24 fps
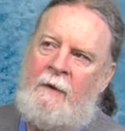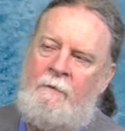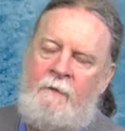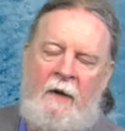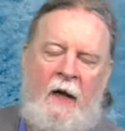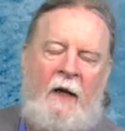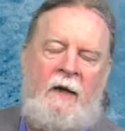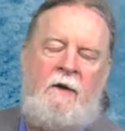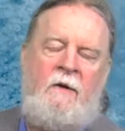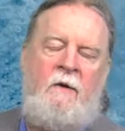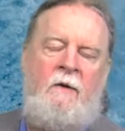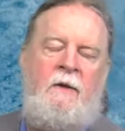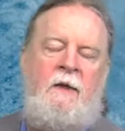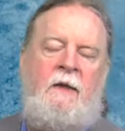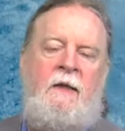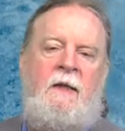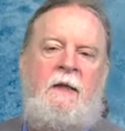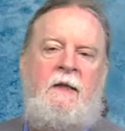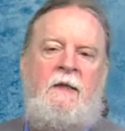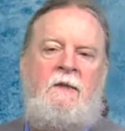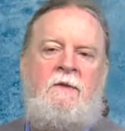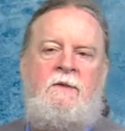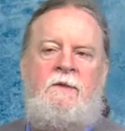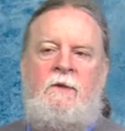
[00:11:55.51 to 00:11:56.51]
am not going to
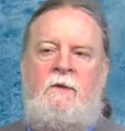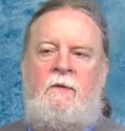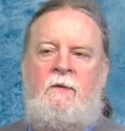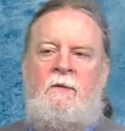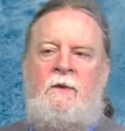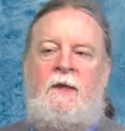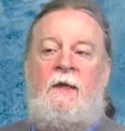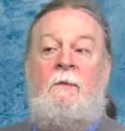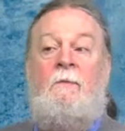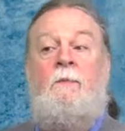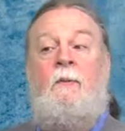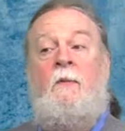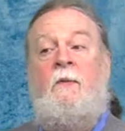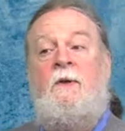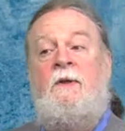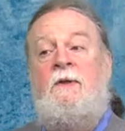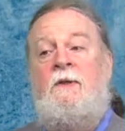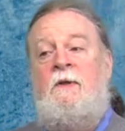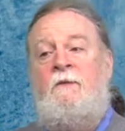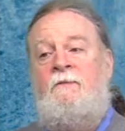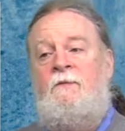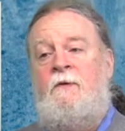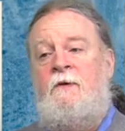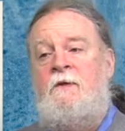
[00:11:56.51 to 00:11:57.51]
get into the
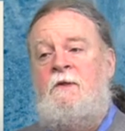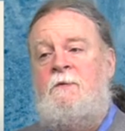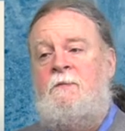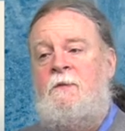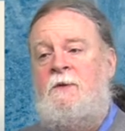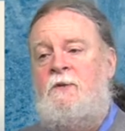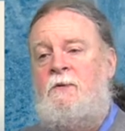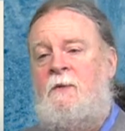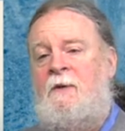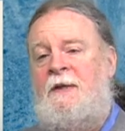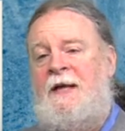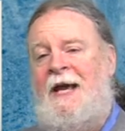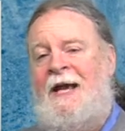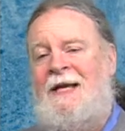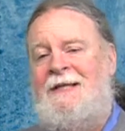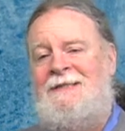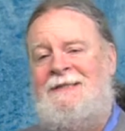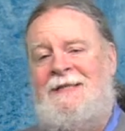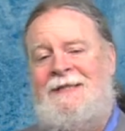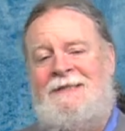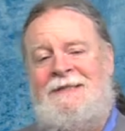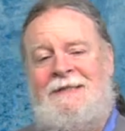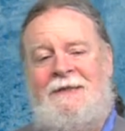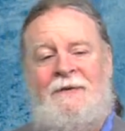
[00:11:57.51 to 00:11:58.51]
important difference between
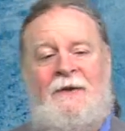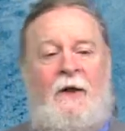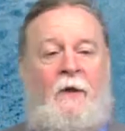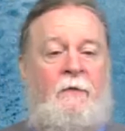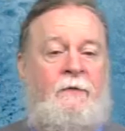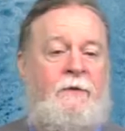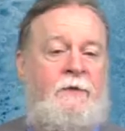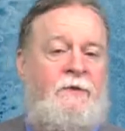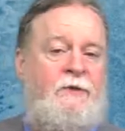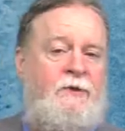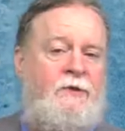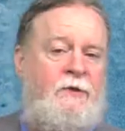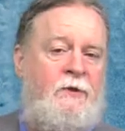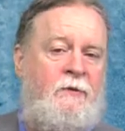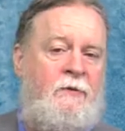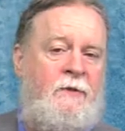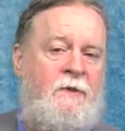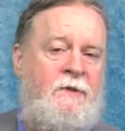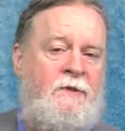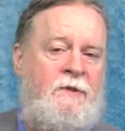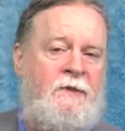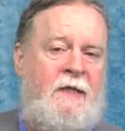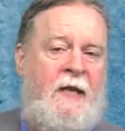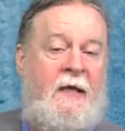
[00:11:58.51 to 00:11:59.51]
access to health
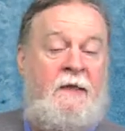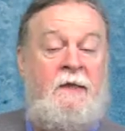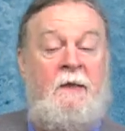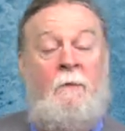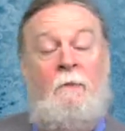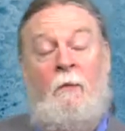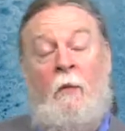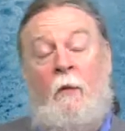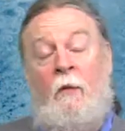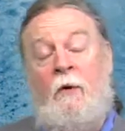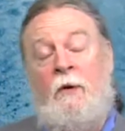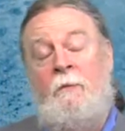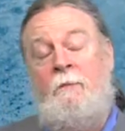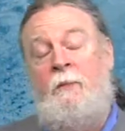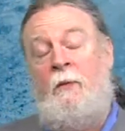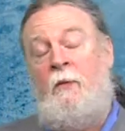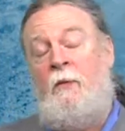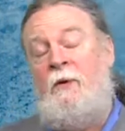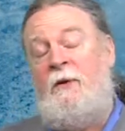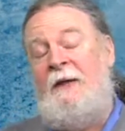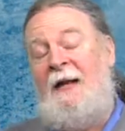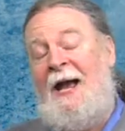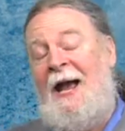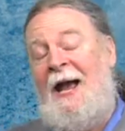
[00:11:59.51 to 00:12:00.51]
insurance and the more important